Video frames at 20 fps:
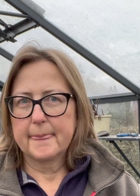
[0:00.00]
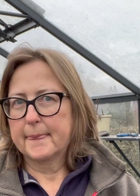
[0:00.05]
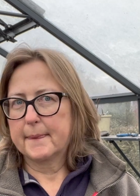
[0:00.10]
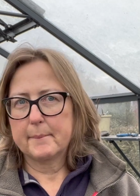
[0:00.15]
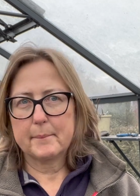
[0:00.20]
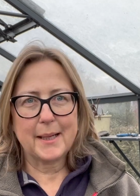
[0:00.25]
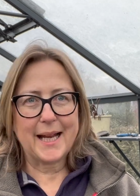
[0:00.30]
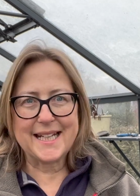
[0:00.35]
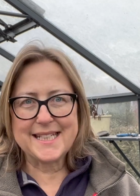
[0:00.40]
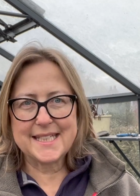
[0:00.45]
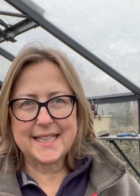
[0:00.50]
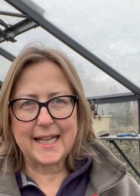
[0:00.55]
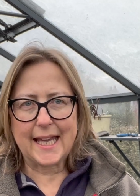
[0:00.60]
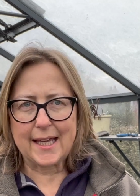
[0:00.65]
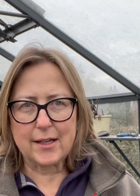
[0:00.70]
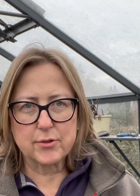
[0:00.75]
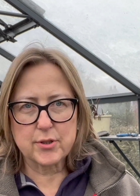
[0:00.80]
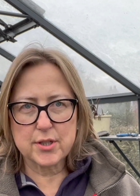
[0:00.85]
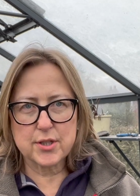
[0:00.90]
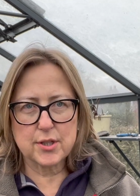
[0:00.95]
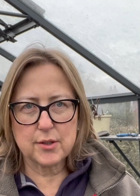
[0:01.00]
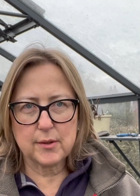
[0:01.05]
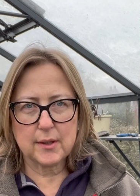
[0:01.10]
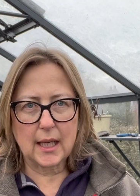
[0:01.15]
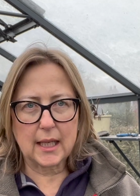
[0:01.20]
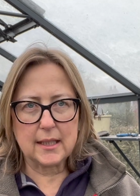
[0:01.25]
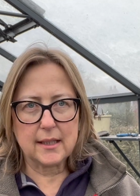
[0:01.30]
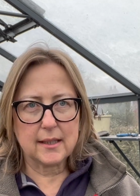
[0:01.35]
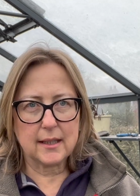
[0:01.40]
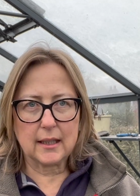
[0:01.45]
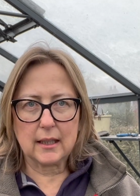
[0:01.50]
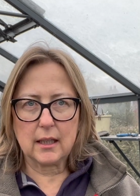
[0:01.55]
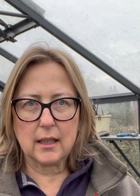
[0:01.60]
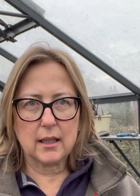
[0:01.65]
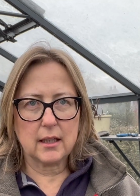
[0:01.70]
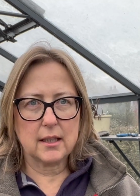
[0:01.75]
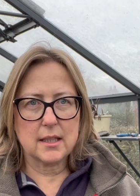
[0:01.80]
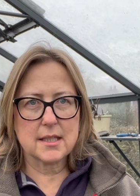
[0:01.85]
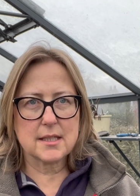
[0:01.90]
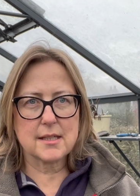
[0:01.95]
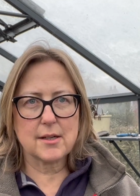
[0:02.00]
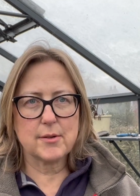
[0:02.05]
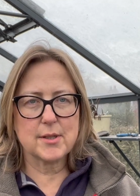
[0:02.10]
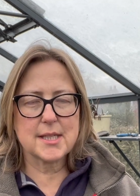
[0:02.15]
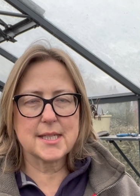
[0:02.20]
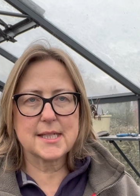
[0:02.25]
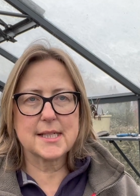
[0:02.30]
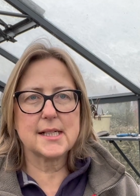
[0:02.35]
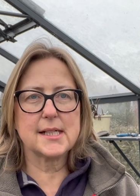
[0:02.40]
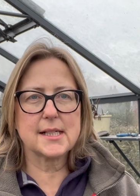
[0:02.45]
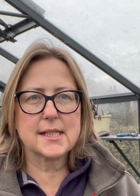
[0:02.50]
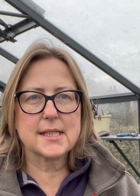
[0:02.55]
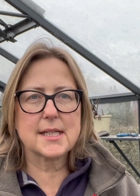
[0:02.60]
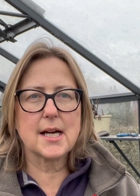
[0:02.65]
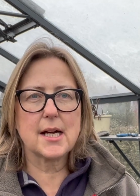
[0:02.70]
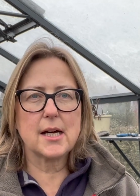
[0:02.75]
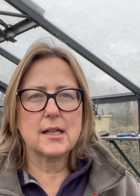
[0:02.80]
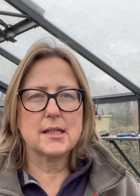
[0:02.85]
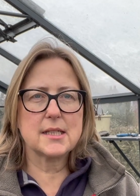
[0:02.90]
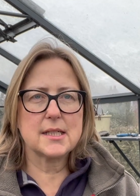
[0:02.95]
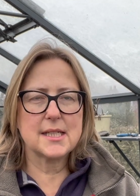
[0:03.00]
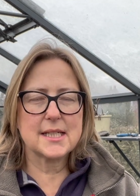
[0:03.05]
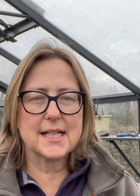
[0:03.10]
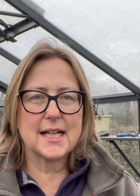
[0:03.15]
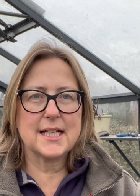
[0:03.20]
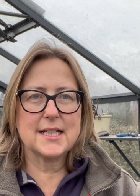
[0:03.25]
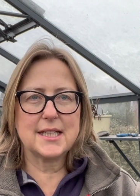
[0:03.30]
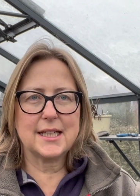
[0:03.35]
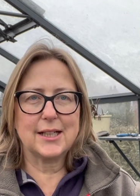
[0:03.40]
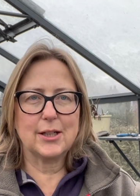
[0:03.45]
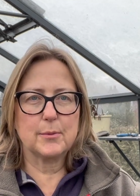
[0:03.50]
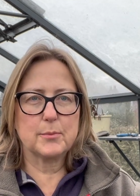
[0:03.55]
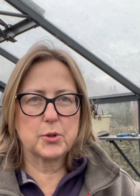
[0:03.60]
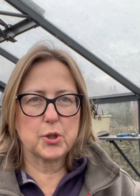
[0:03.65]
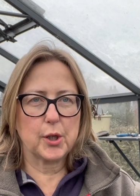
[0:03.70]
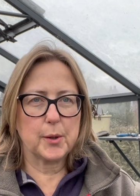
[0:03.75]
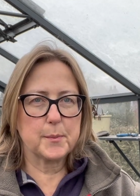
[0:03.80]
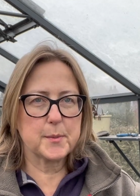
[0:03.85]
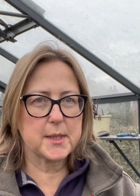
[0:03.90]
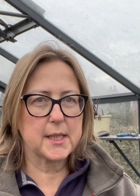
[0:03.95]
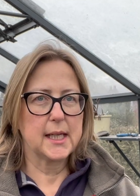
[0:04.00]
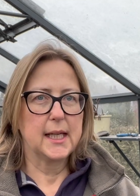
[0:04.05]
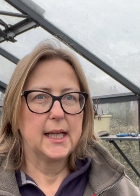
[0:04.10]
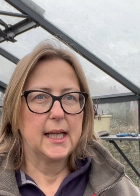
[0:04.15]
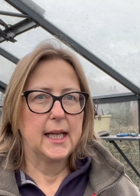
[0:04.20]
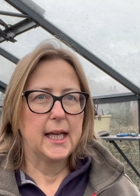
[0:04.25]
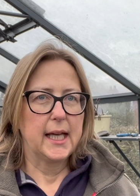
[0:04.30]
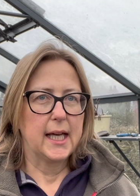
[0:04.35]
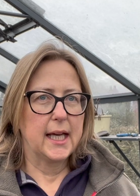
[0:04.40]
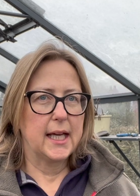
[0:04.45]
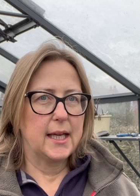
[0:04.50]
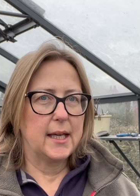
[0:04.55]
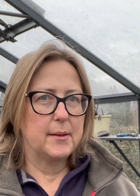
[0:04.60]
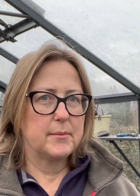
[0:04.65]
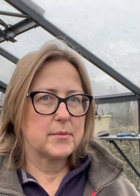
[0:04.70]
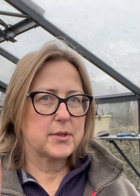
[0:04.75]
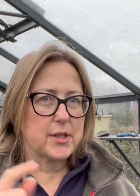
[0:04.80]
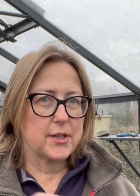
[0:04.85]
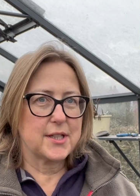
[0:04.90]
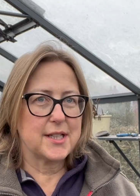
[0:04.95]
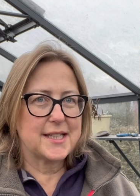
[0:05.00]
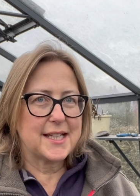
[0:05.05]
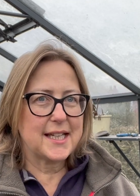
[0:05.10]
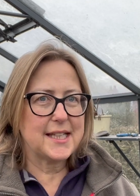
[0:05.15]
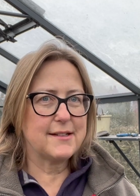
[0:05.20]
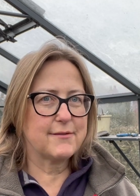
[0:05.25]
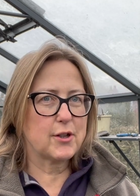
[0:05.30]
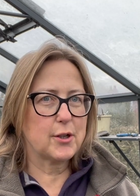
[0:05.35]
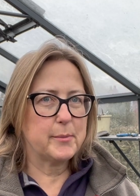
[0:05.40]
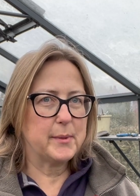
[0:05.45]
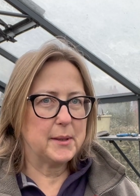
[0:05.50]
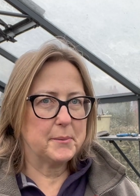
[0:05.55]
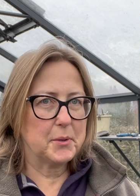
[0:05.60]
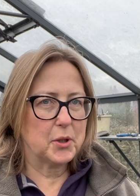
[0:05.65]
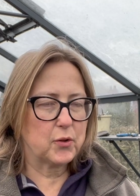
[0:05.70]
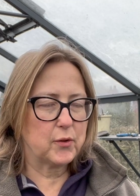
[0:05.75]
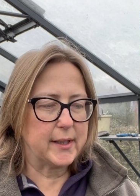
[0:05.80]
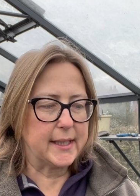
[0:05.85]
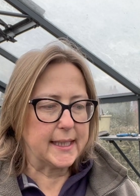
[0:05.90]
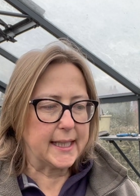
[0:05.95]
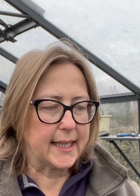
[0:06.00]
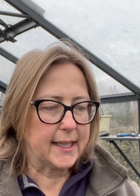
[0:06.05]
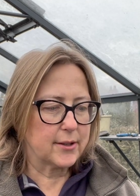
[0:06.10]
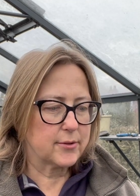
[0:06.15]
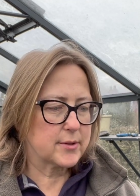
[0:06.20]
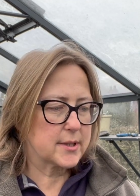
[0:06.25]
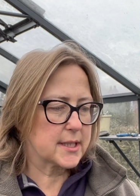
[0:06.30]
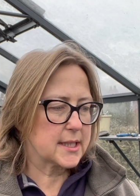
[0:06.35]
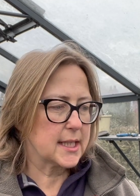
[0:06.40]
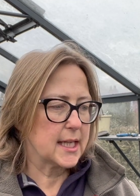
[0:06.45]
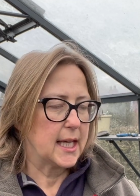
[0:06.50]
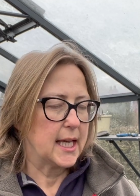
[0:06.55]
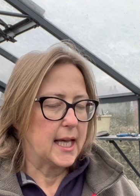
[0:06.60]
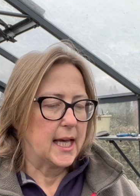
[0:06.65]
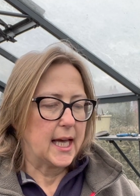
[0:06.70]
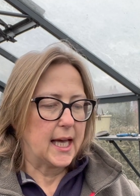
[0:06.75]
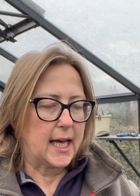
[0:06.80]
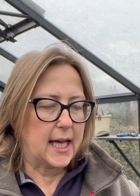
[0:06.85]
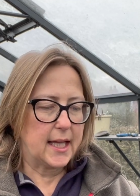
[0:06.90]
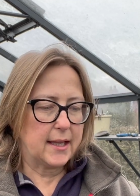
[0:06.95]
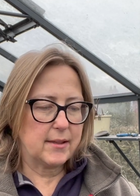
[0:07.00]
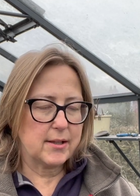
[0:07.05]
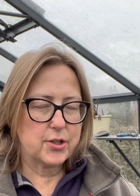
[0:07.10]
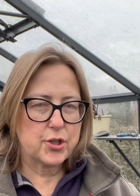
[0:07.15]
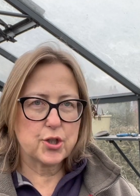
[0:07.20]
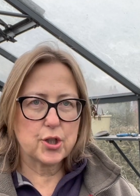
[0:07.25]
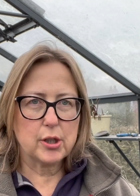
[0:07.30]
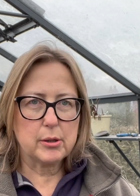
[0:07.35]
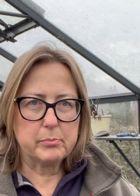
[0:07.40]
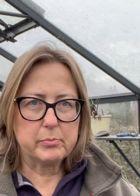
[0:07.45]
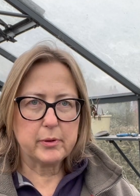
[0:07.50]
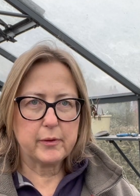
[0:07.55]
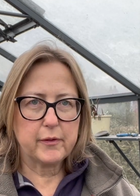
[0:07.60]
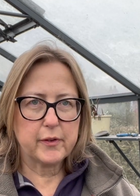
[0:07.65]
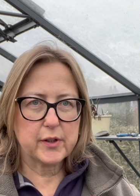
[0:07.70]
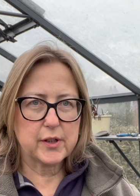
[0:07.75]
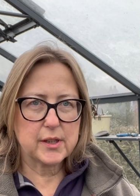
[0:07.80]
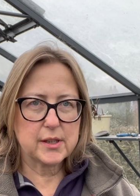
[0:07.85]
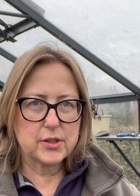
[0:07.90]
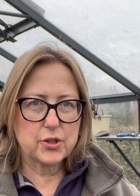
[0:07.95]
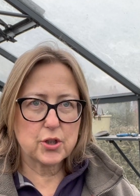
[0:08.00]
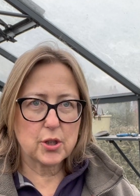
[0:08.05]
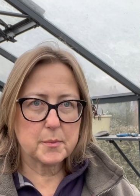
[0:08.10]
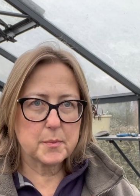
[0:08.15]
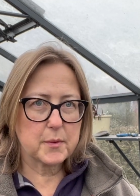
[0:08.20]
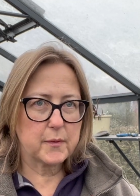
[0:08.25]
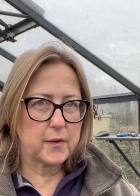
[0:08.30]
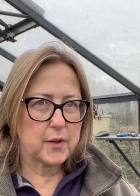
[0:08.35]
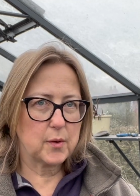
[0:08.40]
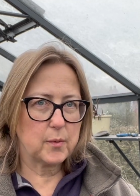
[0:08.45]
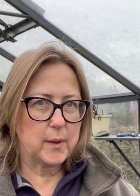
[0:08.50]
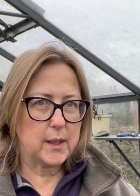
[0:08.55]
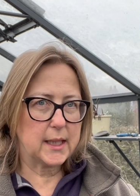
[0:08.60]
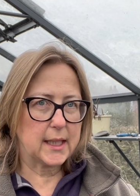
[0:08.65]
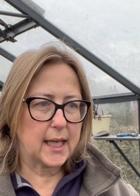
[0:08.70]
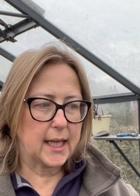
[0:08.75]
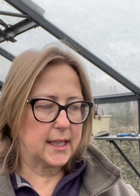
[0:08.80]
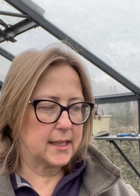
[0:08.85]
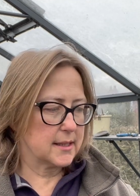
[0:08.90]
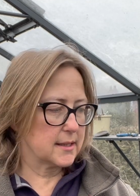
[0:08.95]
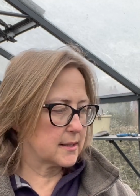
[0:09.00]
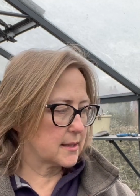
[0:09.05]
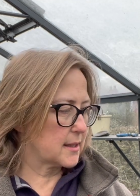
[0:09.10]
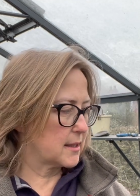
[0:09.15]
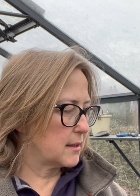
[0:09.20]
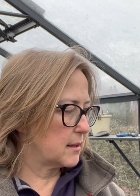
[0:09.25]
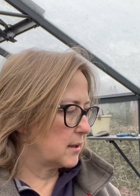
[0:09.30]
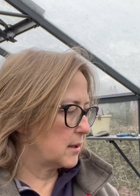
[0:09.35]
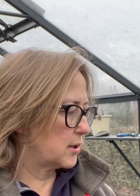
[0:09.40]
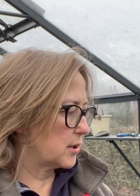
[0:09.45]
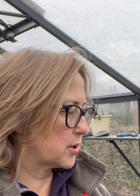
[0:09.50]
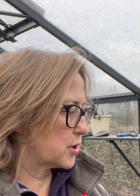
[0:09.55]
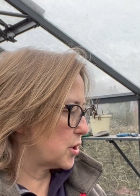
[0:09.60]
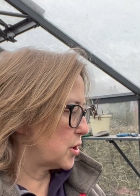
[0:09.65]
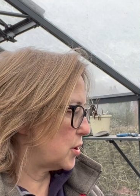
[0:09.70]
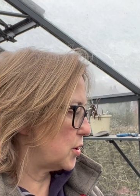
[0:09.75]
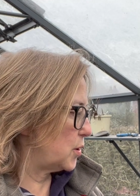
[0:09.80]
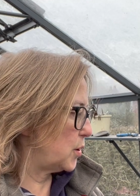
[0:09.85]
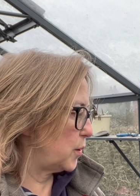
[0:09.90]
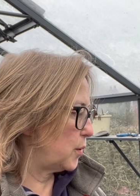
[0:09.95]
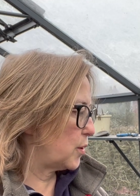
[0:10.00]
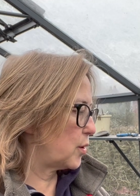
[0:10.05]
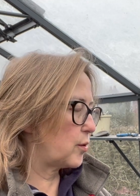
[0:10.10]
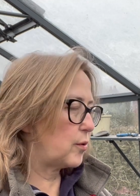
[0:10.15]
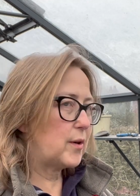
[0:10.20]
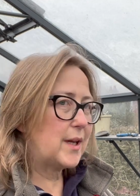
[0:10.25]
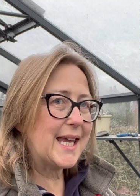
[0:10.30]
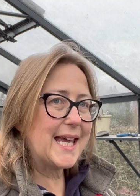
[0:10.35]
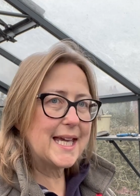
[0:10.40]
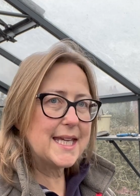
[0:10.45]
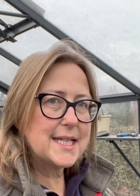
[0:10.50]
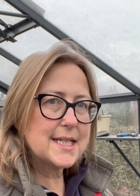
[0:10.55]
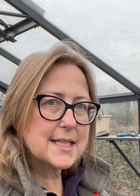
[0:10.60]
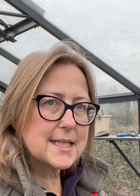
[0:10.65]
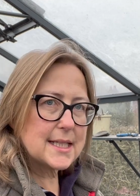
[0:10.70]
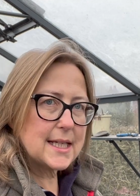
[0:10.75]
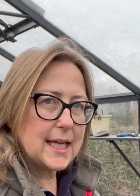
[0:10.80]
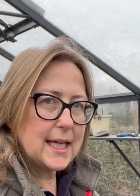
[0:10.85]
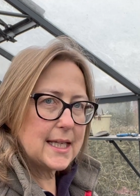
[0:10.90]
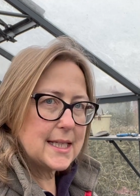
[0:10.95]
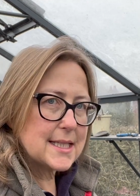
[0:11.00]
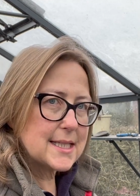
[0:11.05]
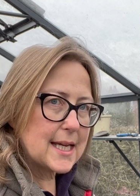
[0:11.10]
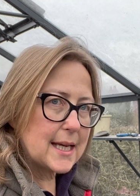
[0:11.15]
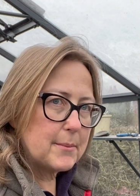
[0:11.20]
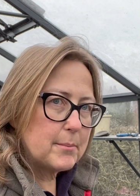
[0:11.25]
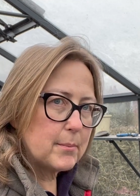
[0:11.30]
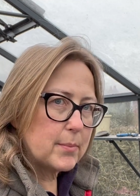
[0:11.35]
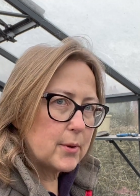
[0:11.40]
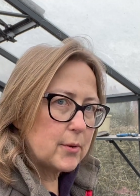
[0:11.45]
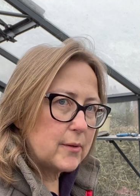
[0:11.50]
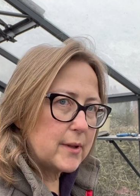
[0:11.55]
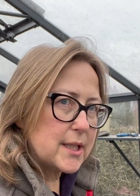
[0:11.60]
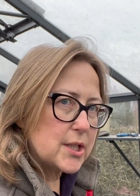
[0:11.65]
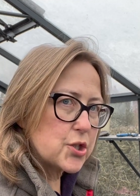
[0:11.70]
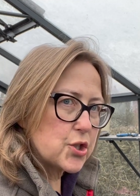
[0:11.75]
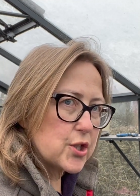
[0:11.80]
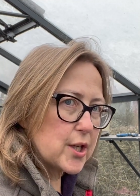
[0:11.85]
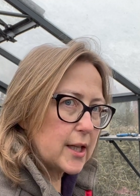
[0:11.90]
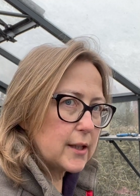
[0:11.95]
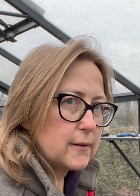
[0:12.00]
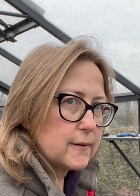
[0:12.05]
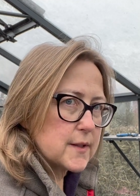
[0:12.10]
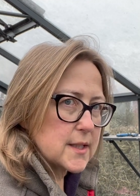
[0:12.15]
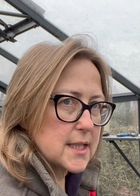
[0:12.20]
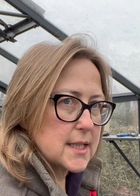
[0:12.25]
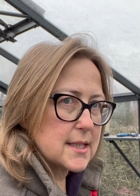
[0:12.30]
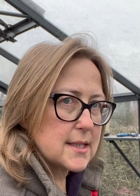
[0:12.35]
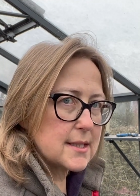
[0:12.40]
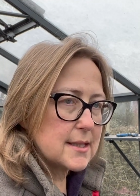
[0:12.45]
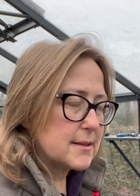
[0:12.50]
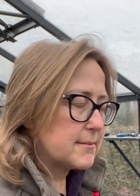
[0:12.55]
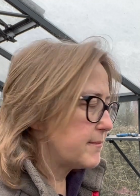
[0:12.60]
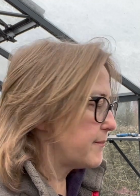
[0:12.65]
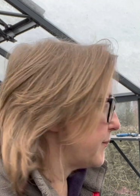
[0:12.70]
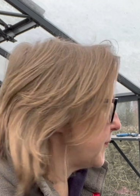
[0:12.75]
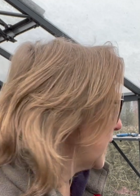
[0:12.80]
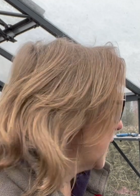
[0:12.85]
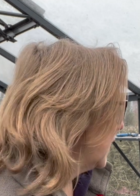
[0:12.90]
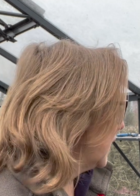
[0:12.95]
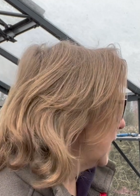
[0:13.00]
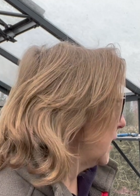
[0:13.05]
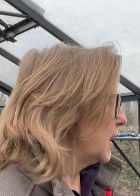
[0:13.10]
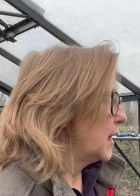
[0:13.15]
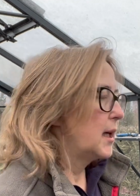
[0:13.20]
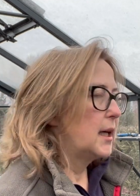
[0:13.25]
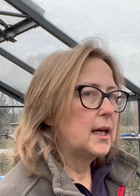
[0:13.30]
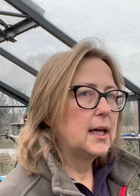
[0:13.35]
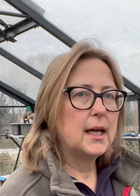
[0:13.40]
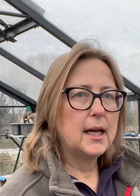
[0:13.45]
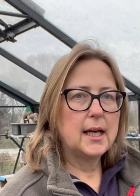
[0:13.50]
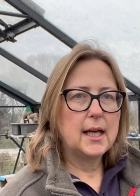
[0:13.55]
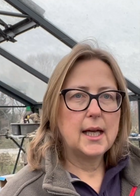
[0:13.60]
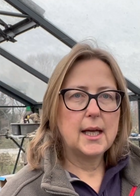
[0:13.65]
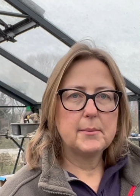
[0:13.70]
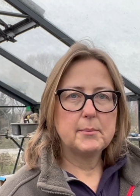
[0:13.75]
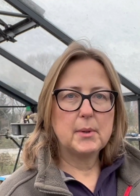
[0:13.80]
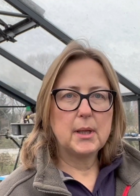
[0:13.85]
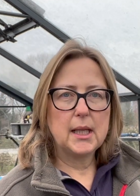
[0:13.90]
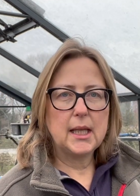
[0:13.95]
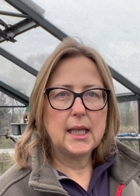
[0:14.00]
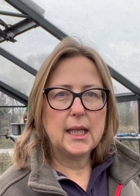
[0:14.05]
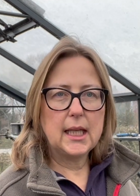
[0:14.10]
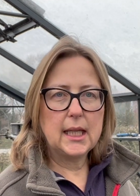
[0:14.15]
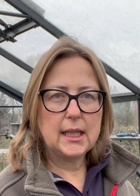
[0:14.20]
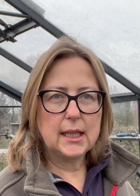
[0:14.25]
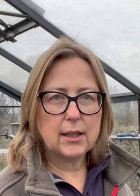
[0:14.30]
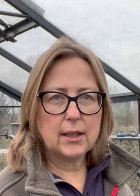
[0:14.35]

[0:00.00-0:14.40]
planting out and doing anything in earnest. So it's still tidying up jobs. So today you've got me in my greenhouse, and the jobs for the weekend are to create a temporary shelf system in the